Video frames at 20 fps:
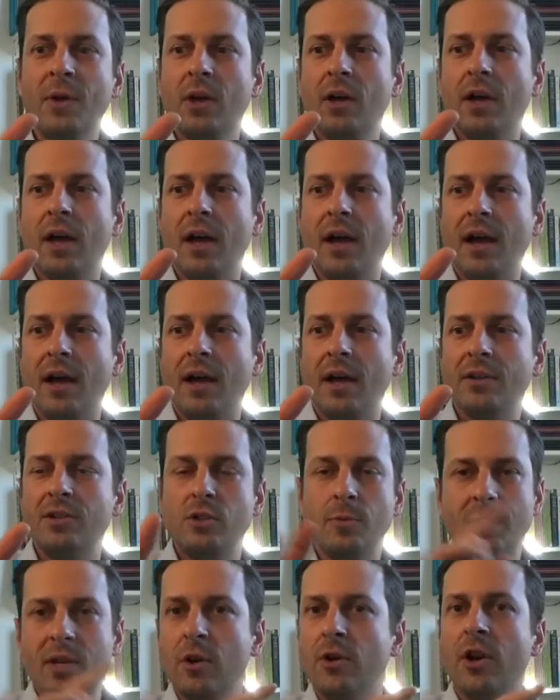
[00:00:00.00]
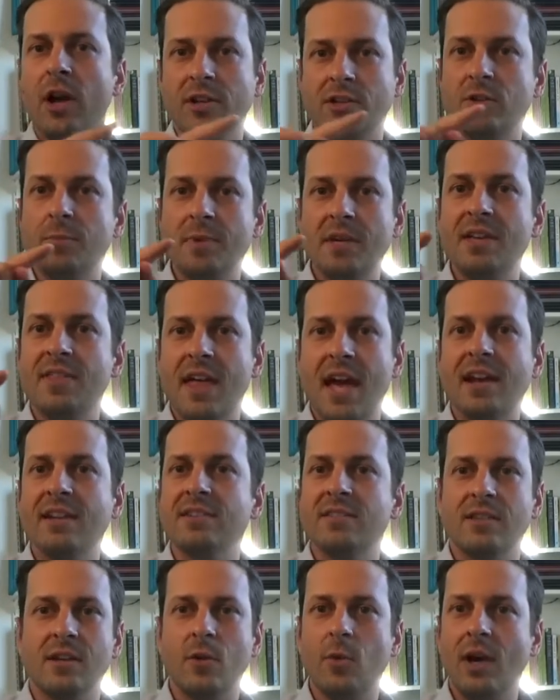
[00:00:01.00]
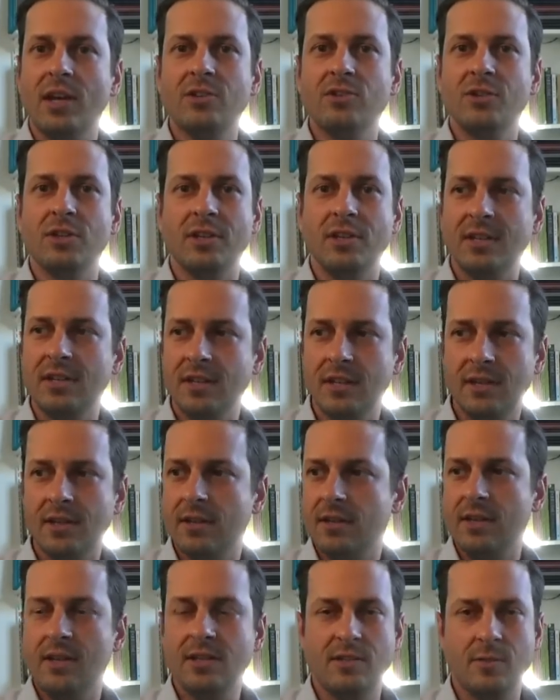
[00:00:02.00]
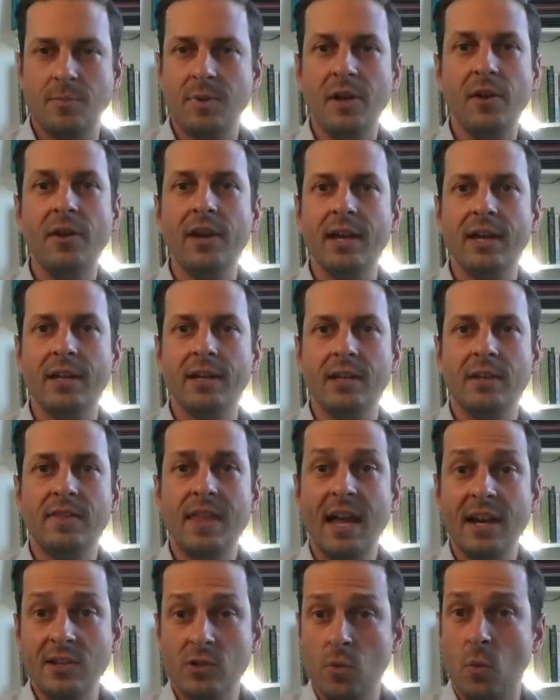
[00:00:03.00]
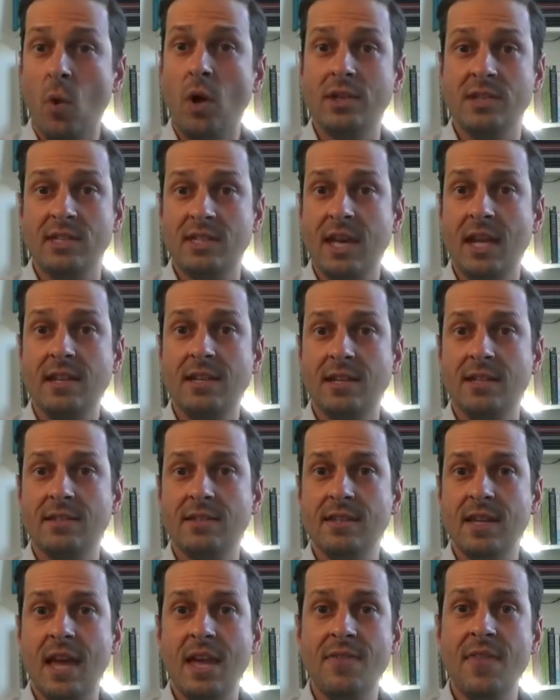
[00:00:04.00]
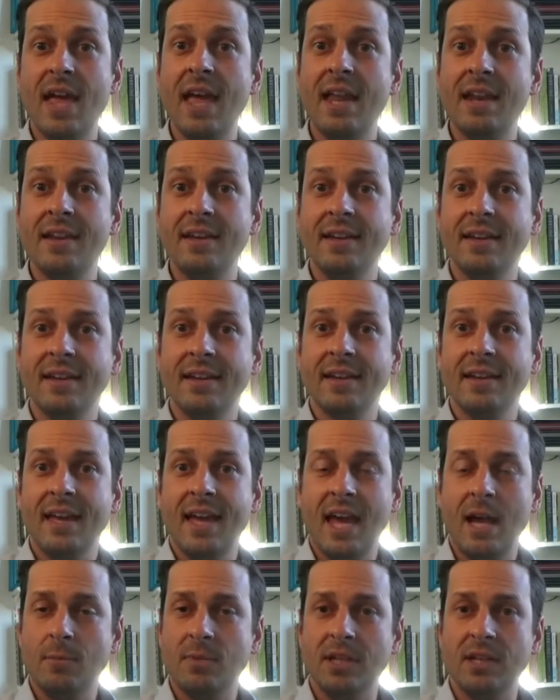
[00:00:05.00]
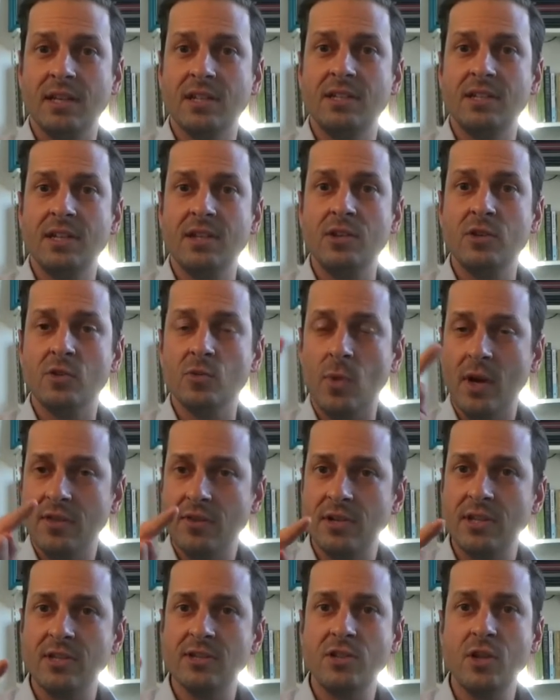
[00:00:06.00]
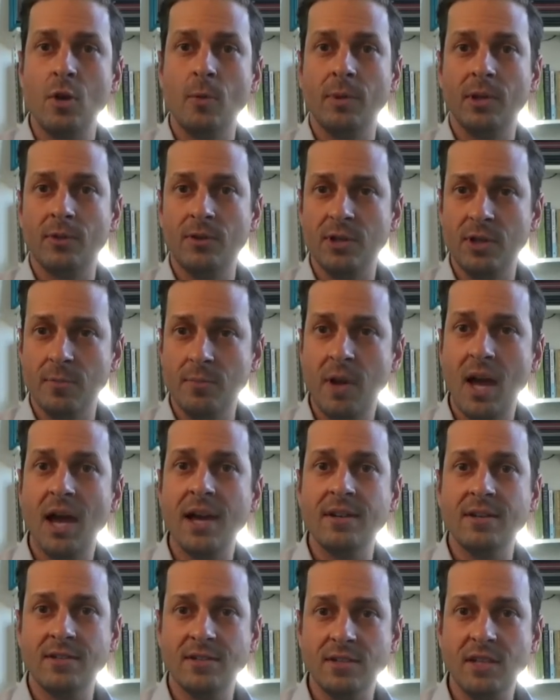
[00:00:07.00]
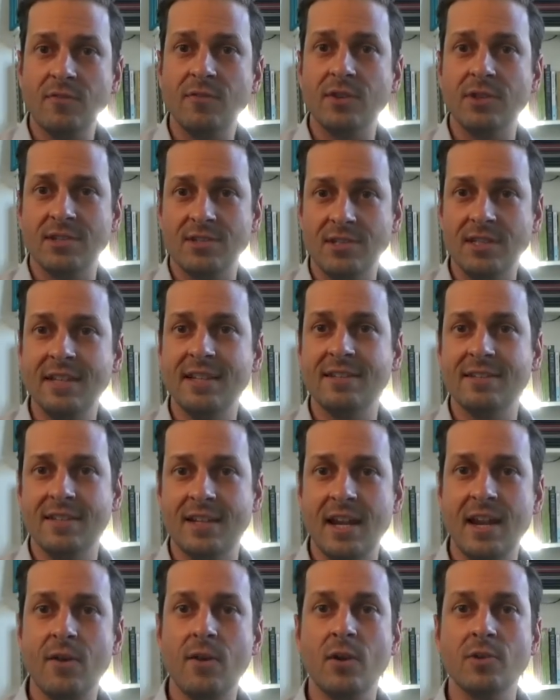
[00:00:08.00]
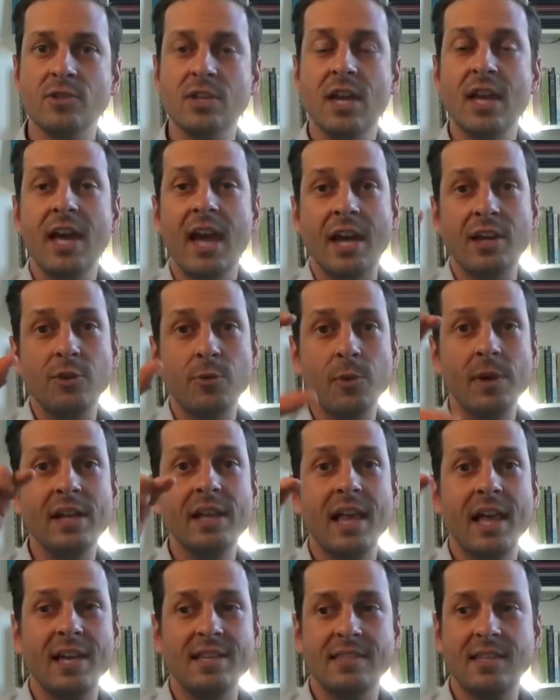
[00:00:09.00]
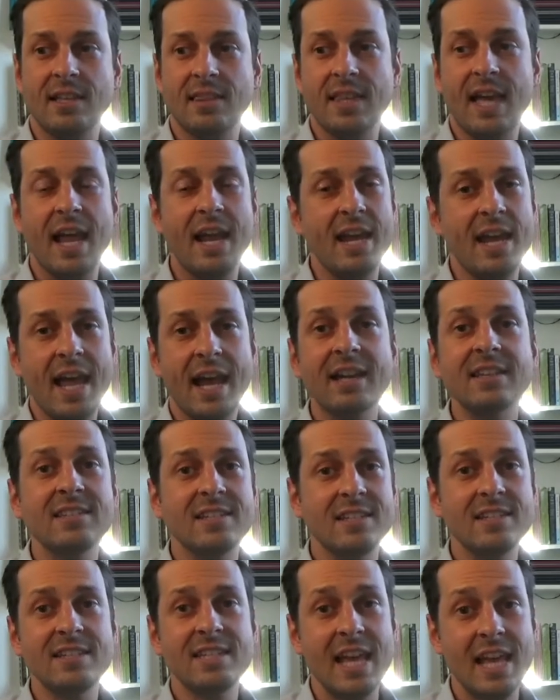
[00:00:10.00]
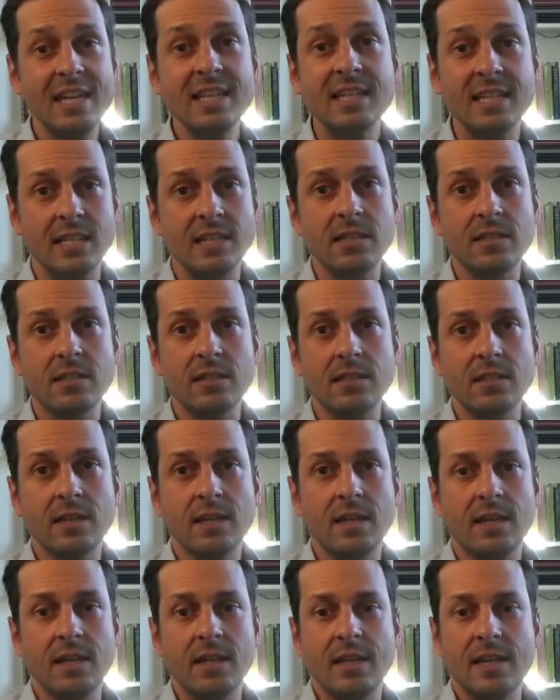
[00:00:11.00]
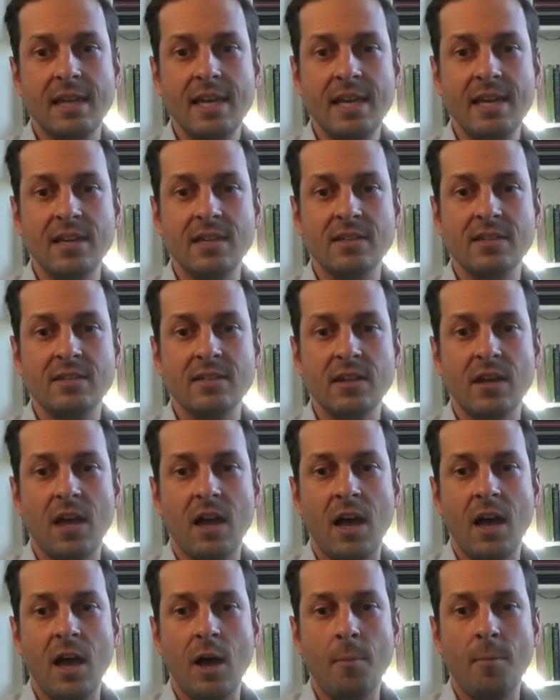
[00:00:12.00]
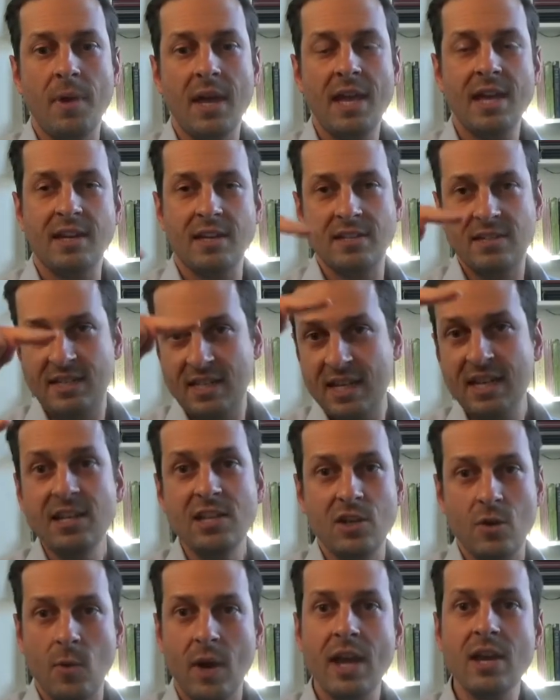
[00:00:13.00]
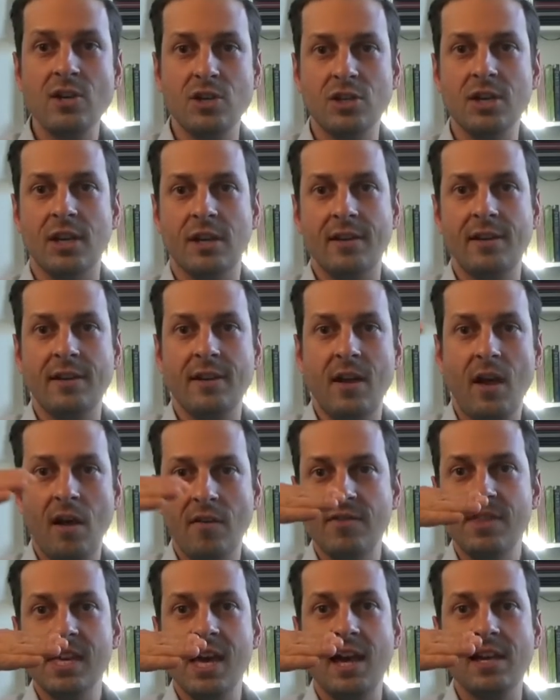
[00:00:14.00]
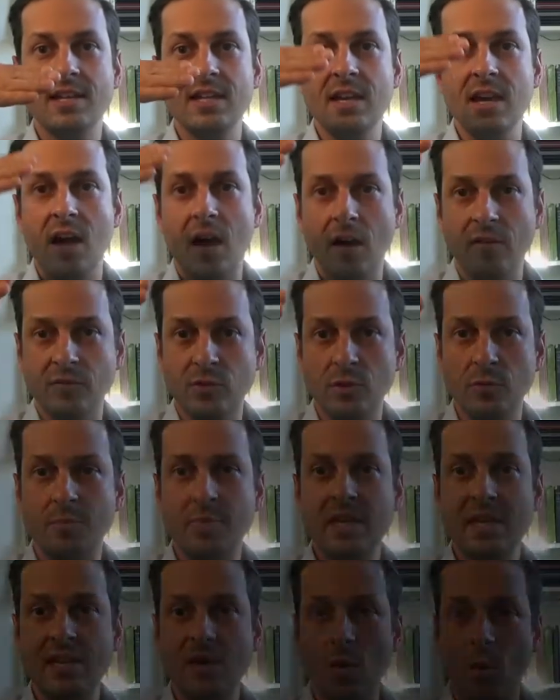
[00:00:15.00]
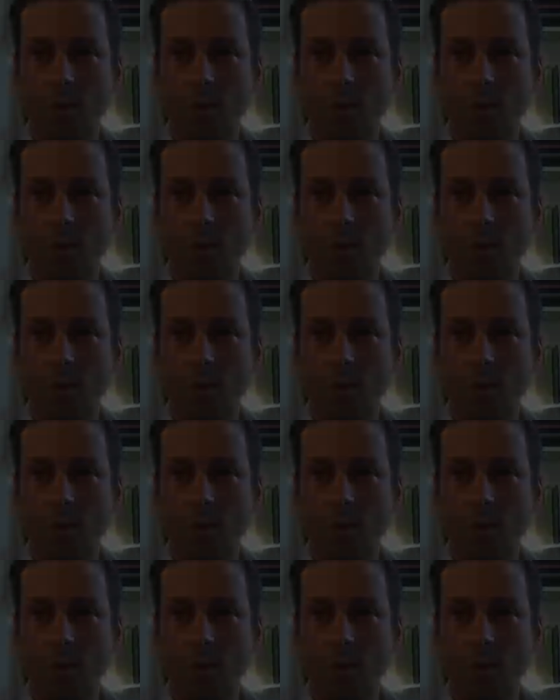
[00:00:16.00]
"To be or not to be, that is the question," is a period. That is one sentence. And then Hamlet continues, "Whether 'tis nobler in the mind to suffer the slings and arrows," and you realize that that next sentence is a continuation of the idea of to be or